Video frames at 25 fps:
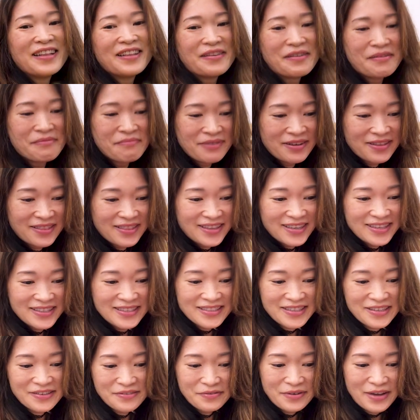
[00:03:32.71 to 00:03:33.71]
let me put
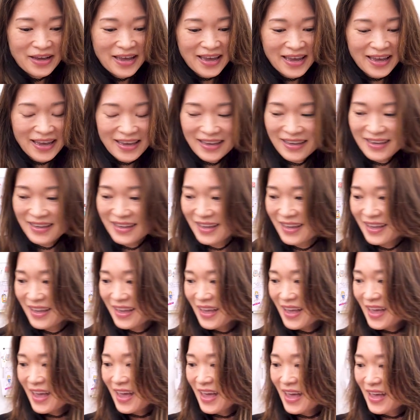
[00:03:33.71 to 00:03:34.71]
these away
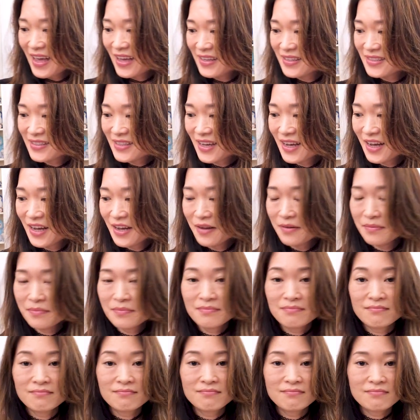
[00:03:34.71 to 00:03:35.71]
and
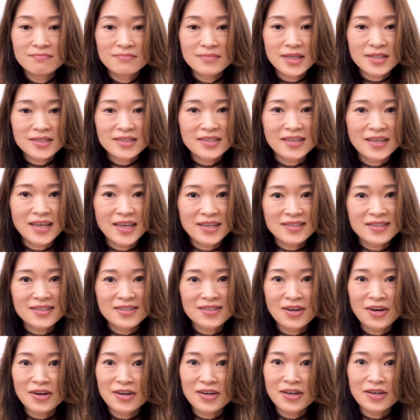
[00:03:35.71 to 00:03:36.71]
um, let's get
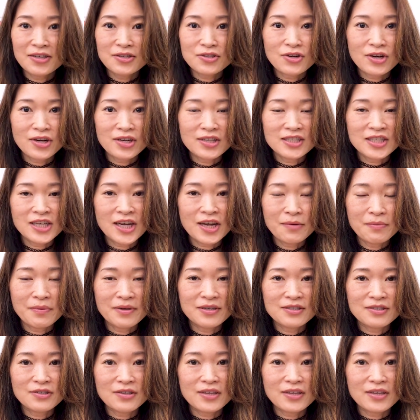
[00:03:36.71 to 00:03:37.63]
started on drawing Bear.